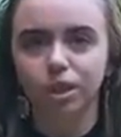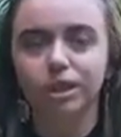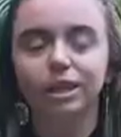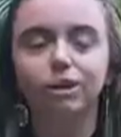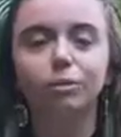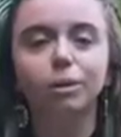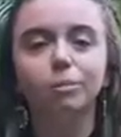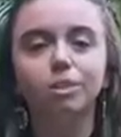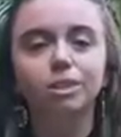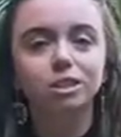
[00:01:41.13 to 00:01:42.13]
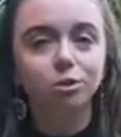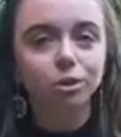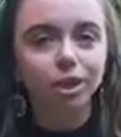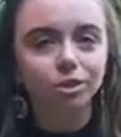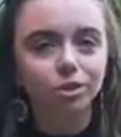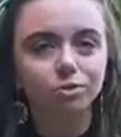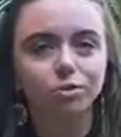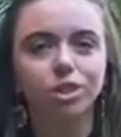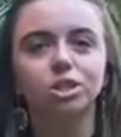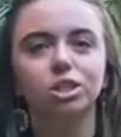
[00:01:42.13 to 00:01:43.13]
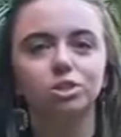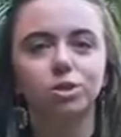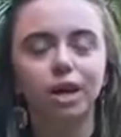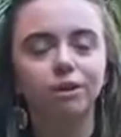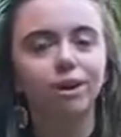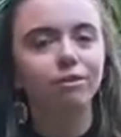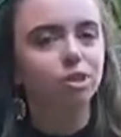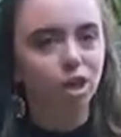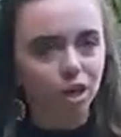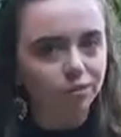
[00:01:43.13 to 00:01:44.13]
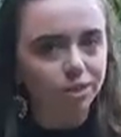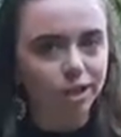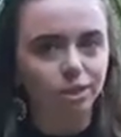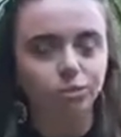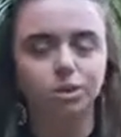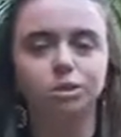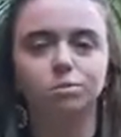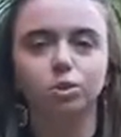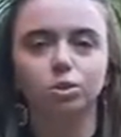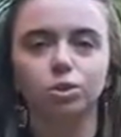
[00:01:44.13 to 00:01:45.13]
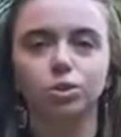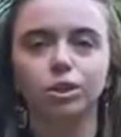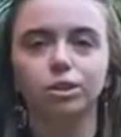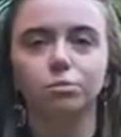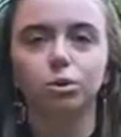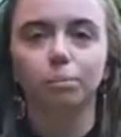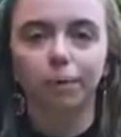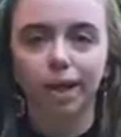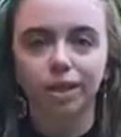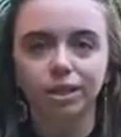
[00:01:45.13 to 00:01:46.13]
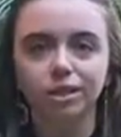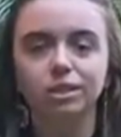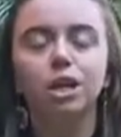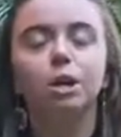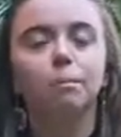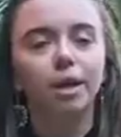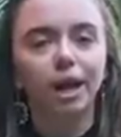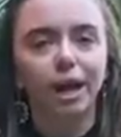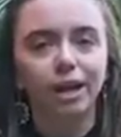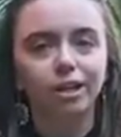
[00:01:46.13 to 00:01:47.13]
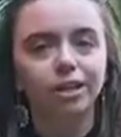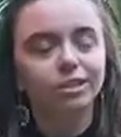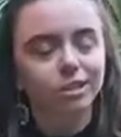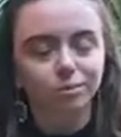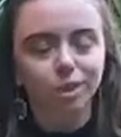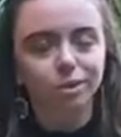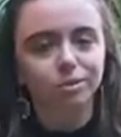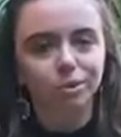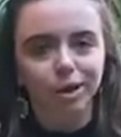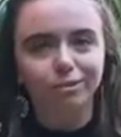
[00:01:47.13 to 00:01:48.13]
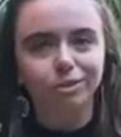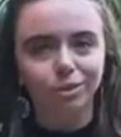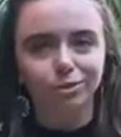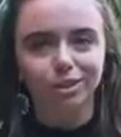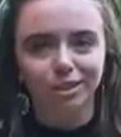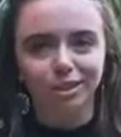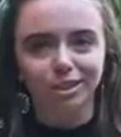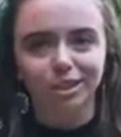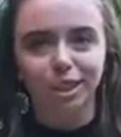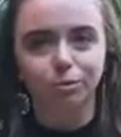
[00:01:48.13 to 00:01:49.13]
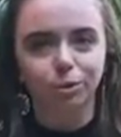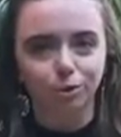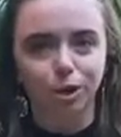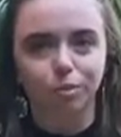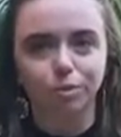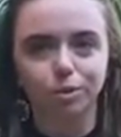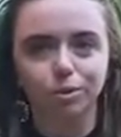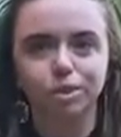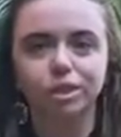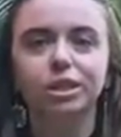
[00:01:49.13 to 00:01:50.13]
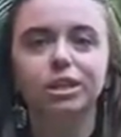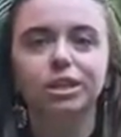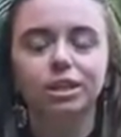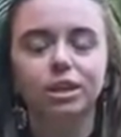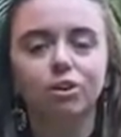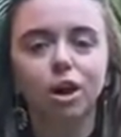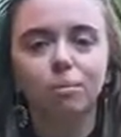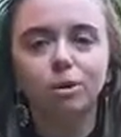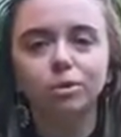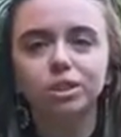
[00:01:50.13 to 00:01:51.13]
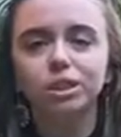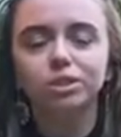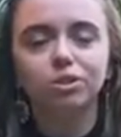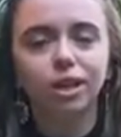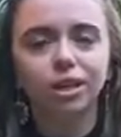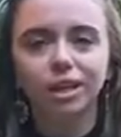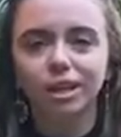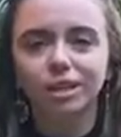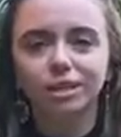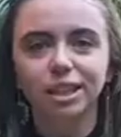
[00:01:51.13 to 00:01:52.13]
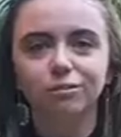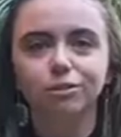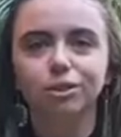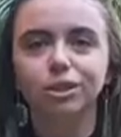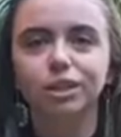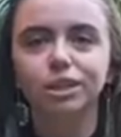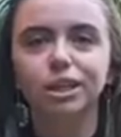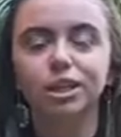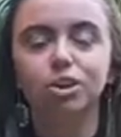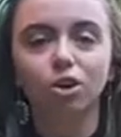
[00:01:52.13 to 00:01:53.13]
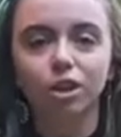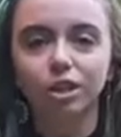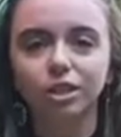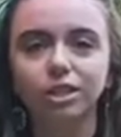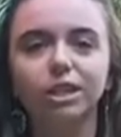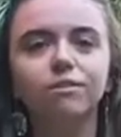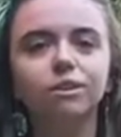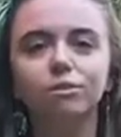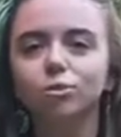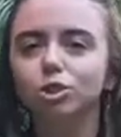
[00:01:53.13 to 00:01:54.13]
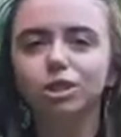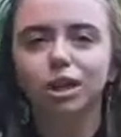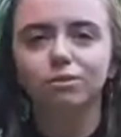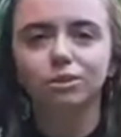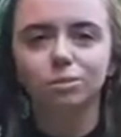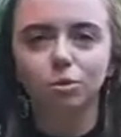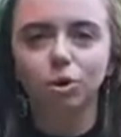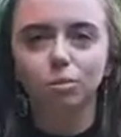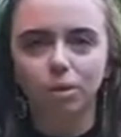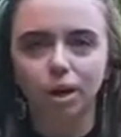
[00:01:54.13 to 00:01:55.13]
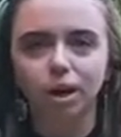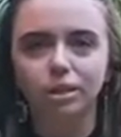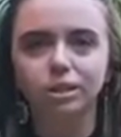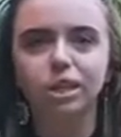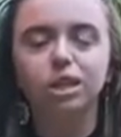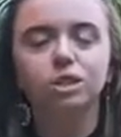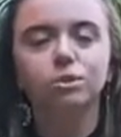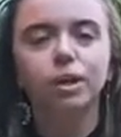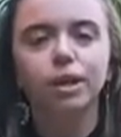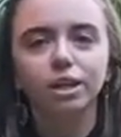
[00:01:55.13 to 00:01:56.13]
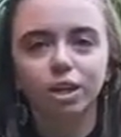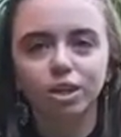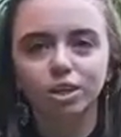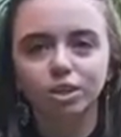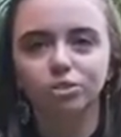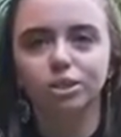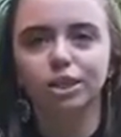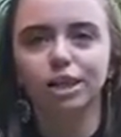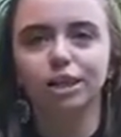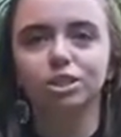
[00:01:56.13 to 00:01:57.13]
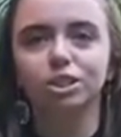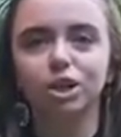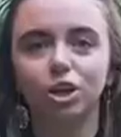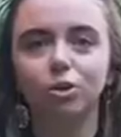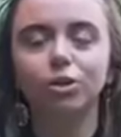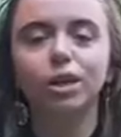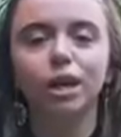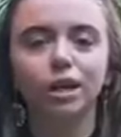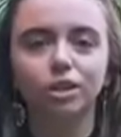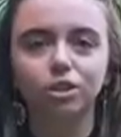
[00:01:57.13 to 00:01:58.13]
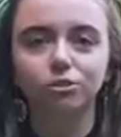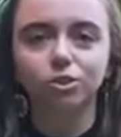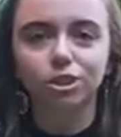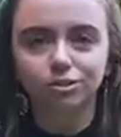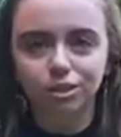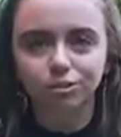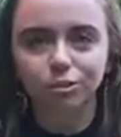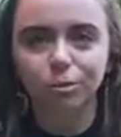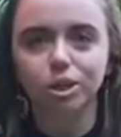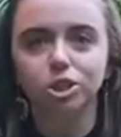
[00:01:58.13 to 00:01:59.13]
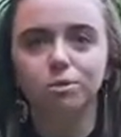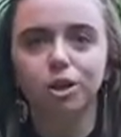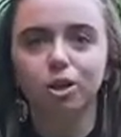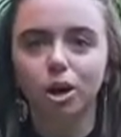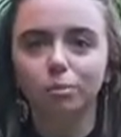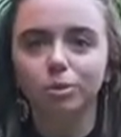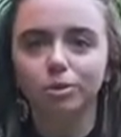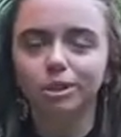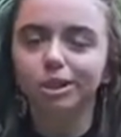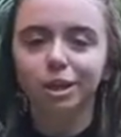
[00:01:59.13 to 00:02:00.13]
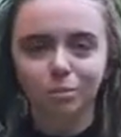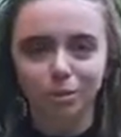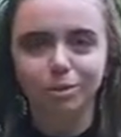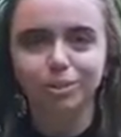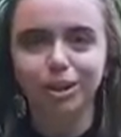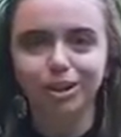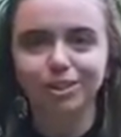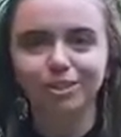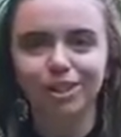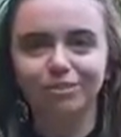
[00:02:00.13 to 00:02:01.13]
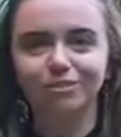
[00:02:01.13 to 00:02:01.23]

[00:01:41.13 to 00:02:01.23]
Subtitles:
Now it might be so nitrogen-rich that you kind of have to offset it with some soil that's more balanced, but hey, sometimes you have to do things like that when you compost. Now composting is great, like I said, for things like gardens, even if you just have small pots. So I encourage you today to go and look for different information about composting and maybe try it yourself.